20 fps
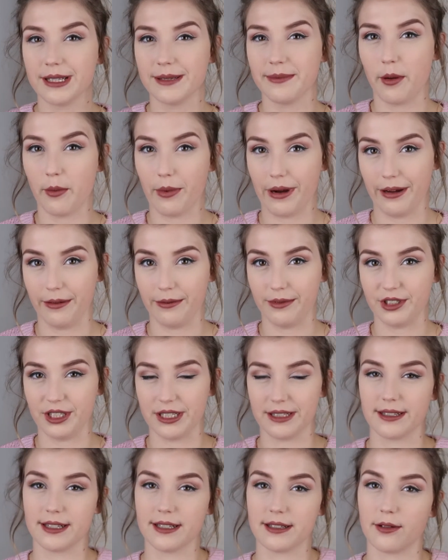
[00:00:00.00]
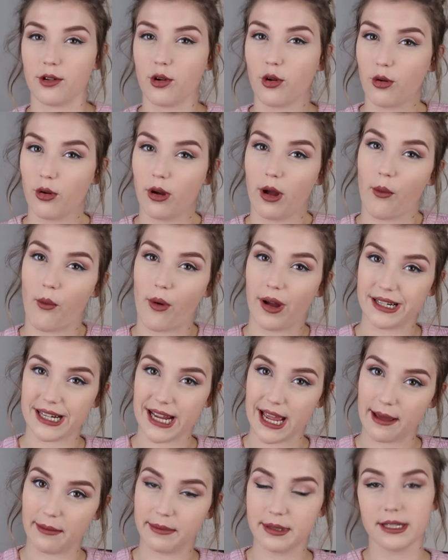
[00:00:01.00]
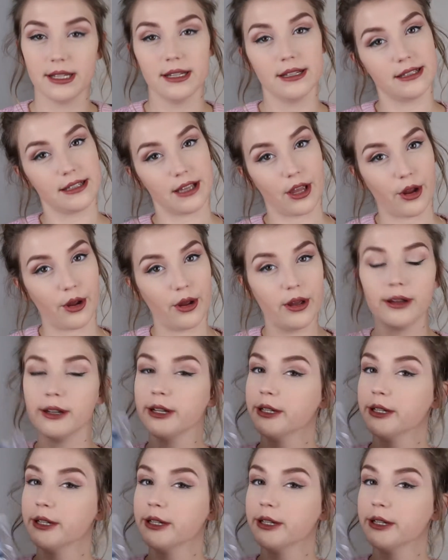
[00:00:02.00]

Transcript: bit wary with jeans because I've got quite wide hips, so